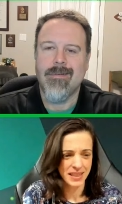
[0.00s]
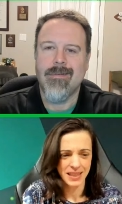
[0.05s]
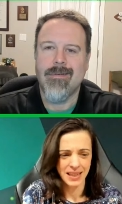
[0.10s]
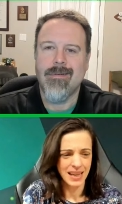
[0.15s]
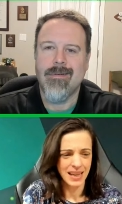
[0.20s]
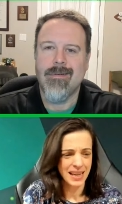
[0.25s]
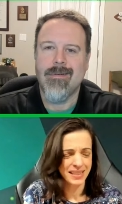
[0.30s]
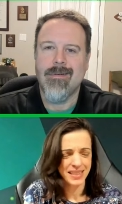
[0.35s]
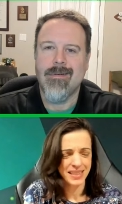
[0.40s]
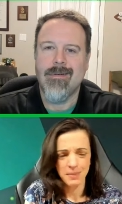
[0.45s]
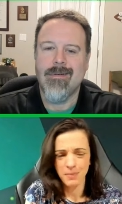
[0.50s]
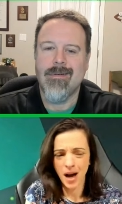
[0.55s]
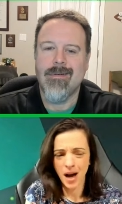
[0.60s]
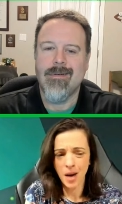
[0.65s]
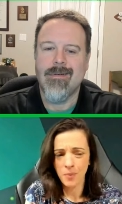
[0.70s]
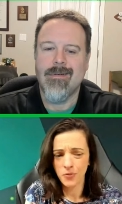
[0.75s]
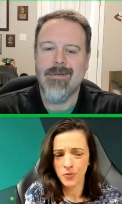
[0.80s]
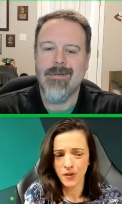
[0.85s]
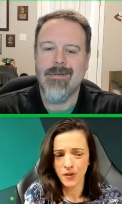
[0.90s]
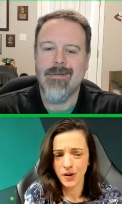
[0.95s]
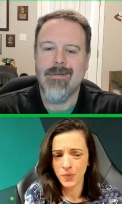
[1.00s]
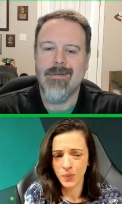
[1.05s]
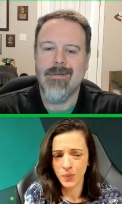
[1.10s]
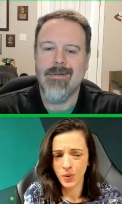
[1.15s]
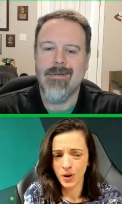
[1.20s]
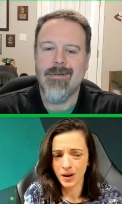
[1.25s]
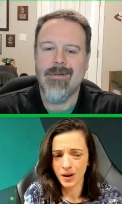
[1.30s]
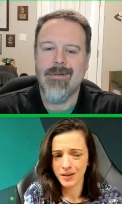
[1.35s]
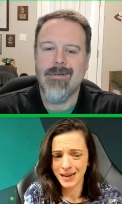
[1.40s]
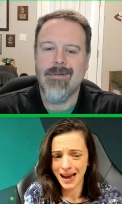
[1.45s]
Speaker 1: some upfront work
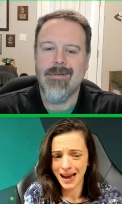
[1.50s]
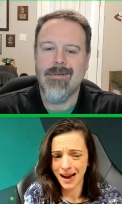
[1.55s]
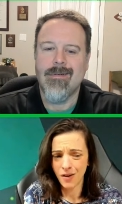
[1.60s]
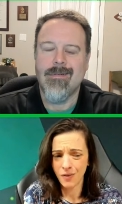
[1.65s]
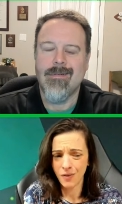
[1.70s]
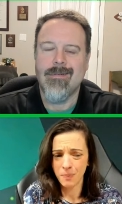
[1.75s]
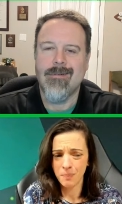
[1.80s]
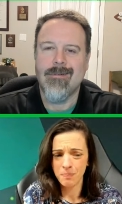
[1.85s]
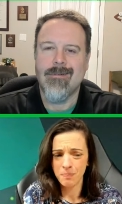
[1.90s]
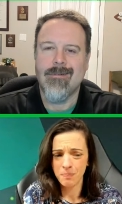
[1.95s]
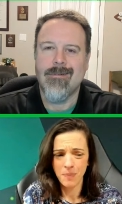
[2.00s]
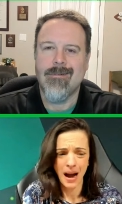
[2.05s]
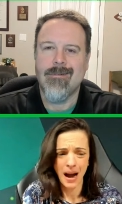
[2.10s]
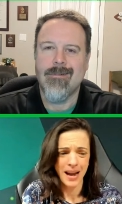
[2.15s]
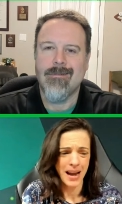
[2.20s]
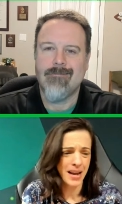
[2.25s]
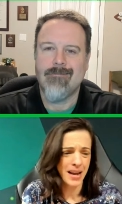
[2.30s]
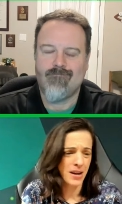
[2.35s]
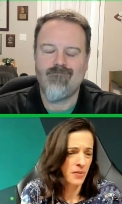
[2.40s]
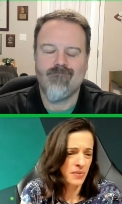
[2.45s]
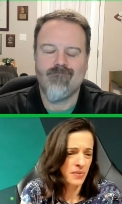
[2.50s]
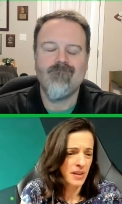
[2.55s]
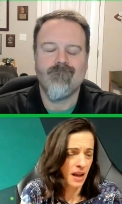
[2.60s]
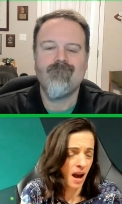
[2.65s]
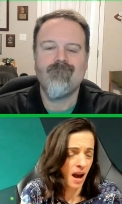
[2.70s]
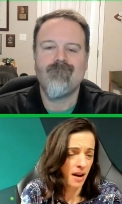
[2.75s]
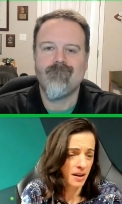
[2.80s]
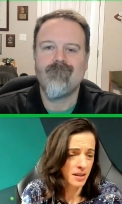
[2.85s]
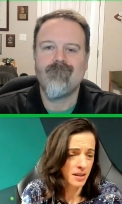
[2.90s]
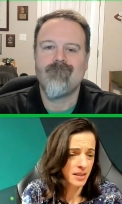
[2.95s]
now? I, I don't think,
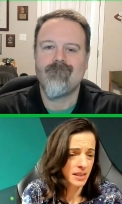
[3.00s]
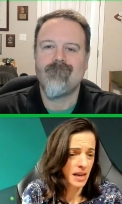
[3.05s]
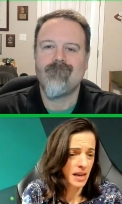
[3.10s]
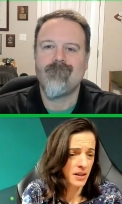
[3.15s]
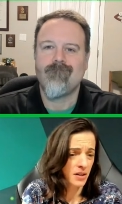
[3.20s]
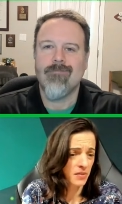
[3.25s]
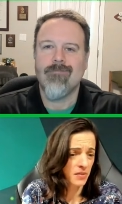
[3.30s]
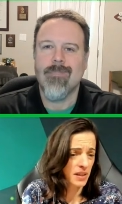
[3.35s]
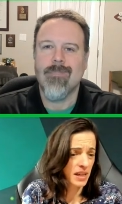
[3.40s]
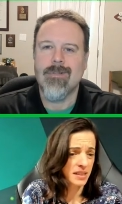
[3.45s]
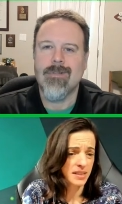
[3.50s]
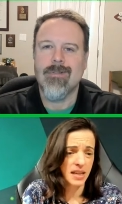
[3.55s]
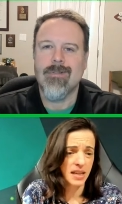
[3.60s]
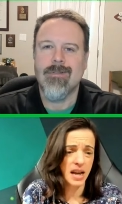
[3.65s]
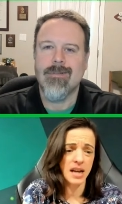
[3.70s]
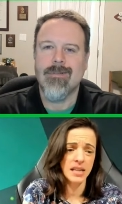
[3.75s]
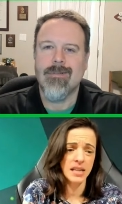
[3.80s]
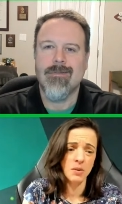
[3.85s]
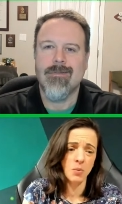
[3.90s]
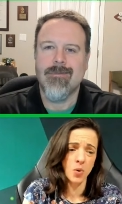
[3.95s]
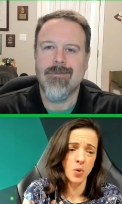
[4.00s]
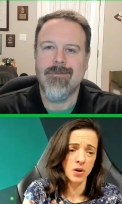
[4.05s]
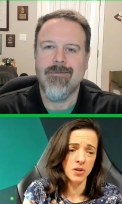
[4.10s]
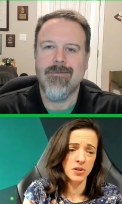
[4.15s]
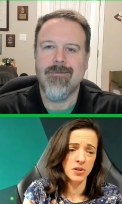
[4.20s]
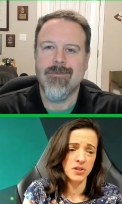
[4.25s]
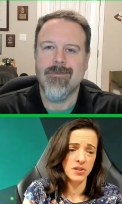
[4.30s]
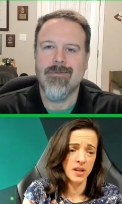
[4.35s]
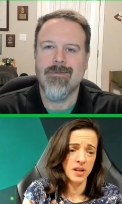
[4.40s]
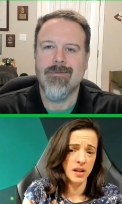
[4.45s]
honestly, I don't think it's any worse
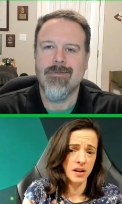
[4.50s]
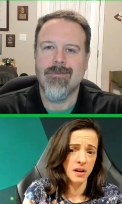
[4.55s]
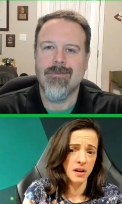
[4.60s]
than